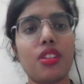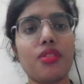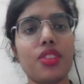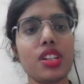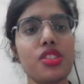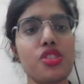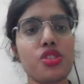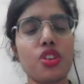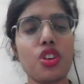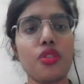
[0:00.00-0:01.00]
what's
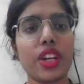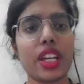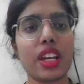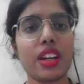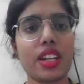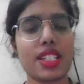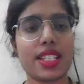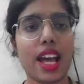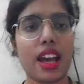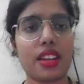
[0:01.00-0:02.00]
shown over here is
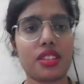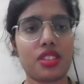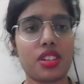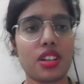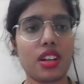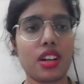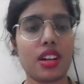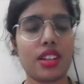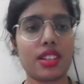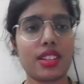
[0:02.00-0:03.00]
that
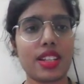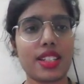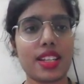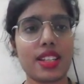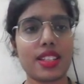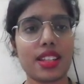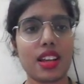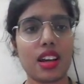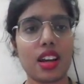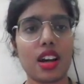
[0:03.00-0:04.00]
this is
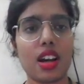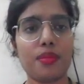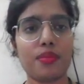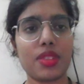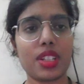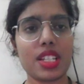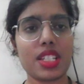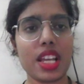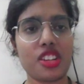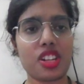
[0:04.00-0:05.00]
this
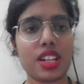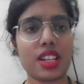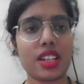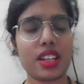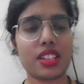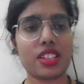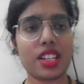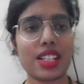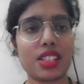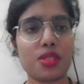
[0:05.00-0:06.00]
section. It
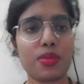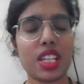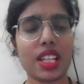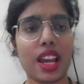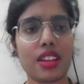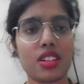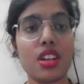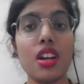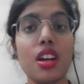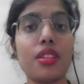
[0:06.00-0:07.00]
tells me that
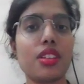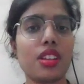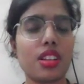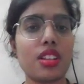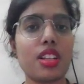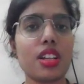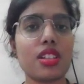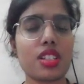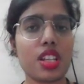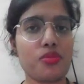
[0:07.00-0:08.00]

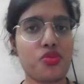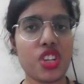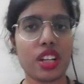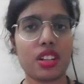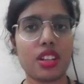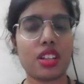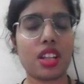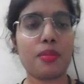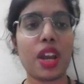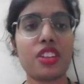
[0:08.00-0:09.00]
the subject,
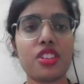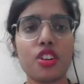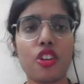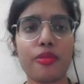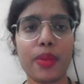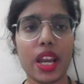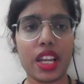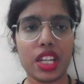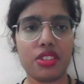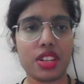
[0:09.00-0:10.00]
the matter of
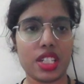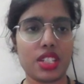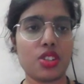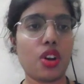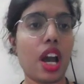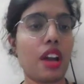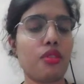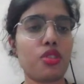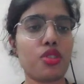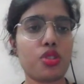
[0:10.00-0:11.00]
my interest. So I
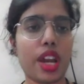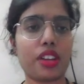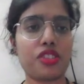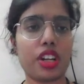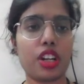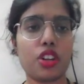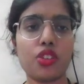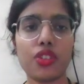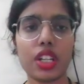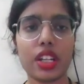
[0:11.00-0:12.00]
want to actually
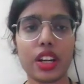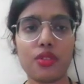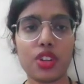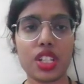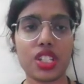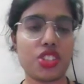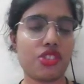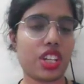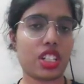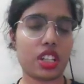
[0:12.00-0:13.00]
know what
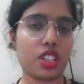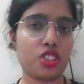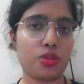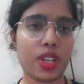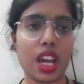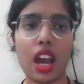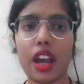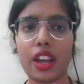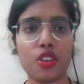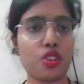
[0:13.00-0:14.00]
influences rating to be
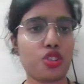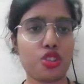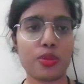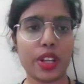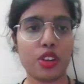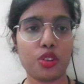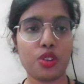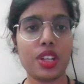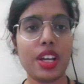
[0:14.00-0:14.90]
high or to be low.